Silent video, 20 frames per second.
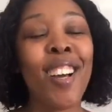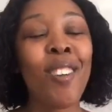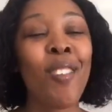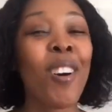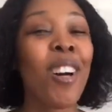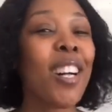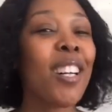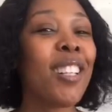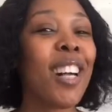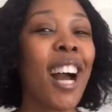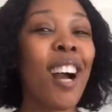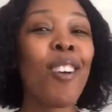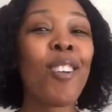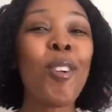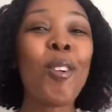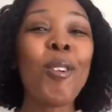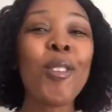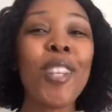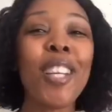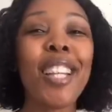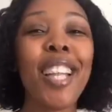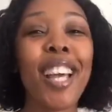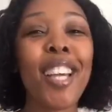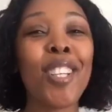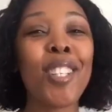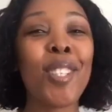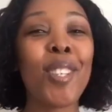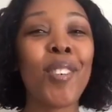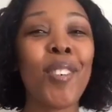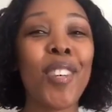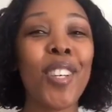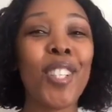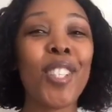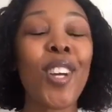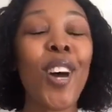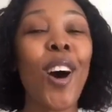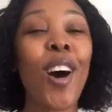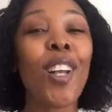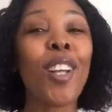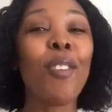Well, I would also like to wish
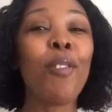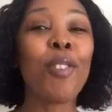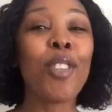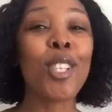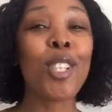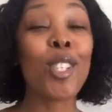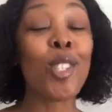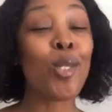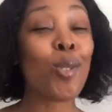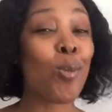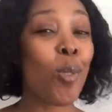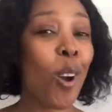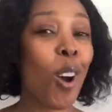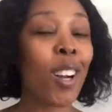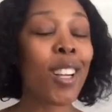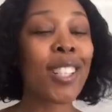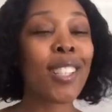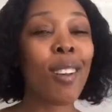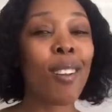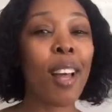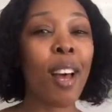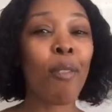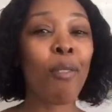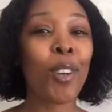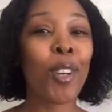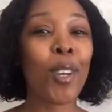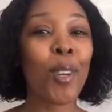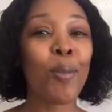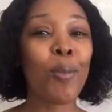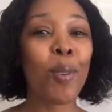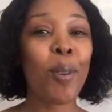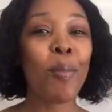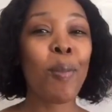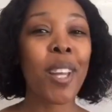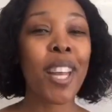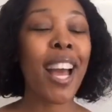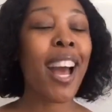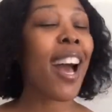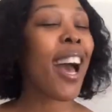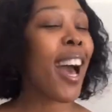all of the strong South African
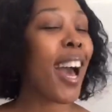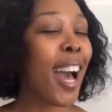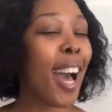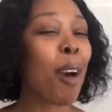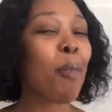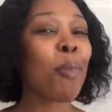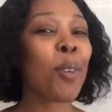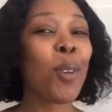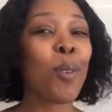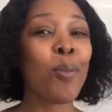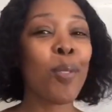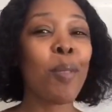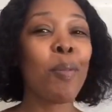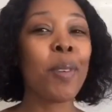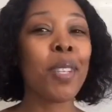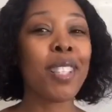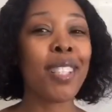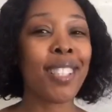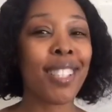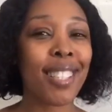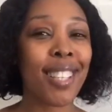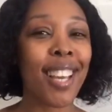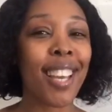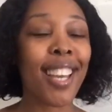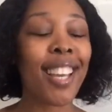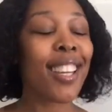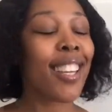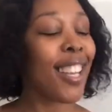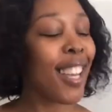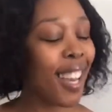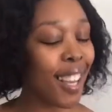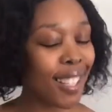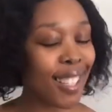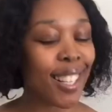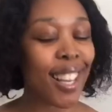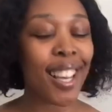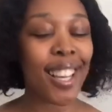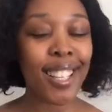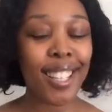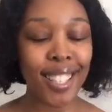women a happy Women's Day. And yes,
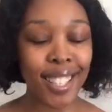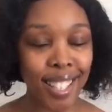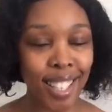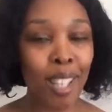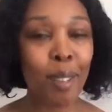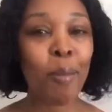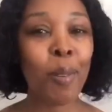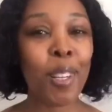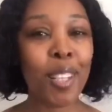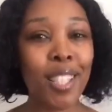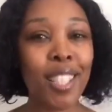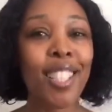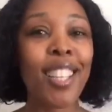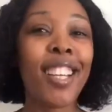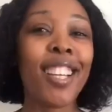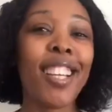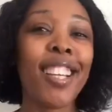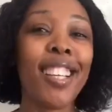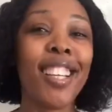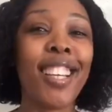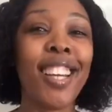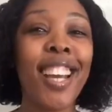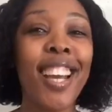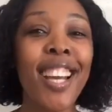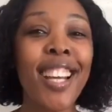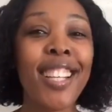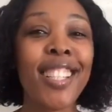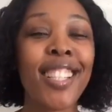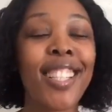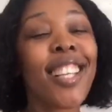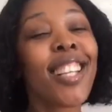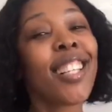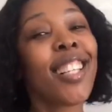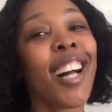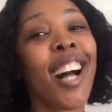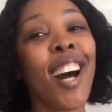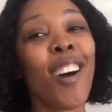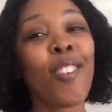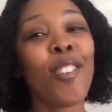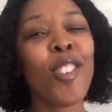I did particularly single
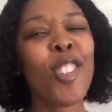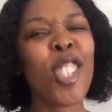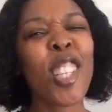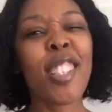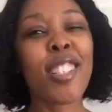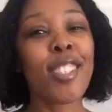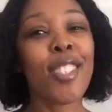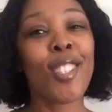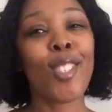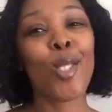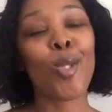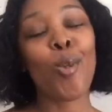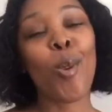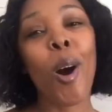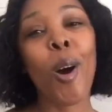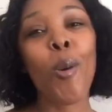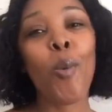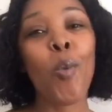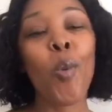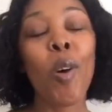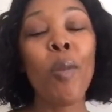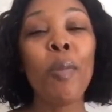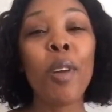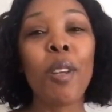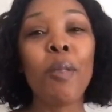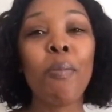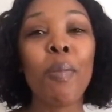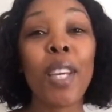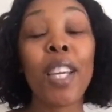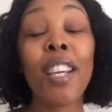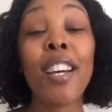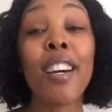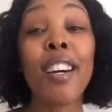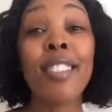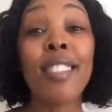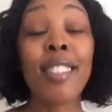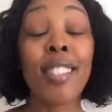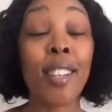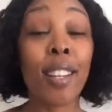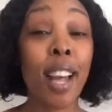out just the strong woman,
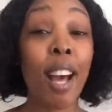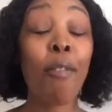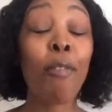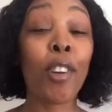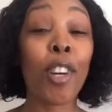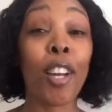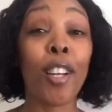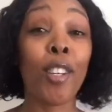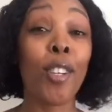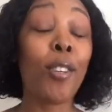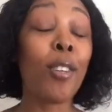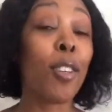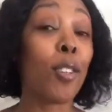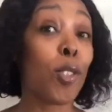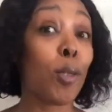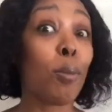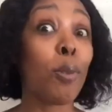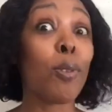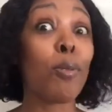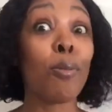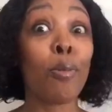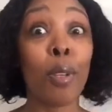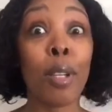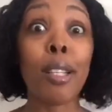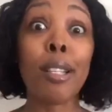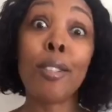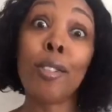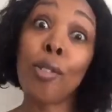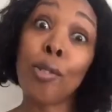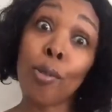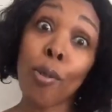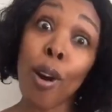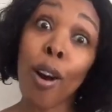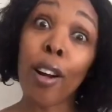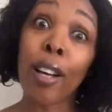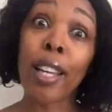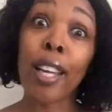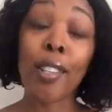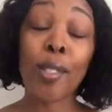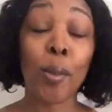because in South Africa, you need to be really
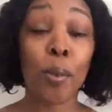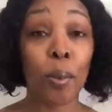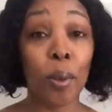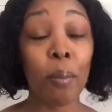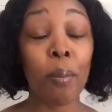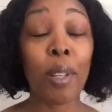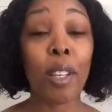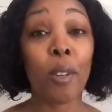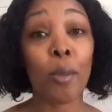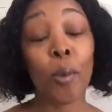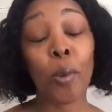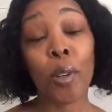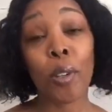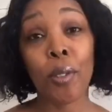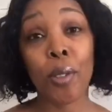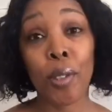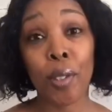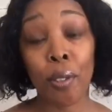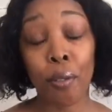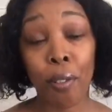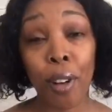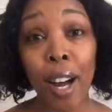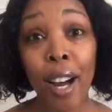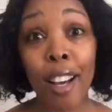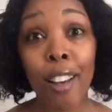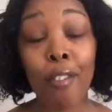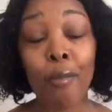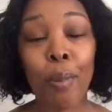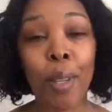strong as a woman in order to survive.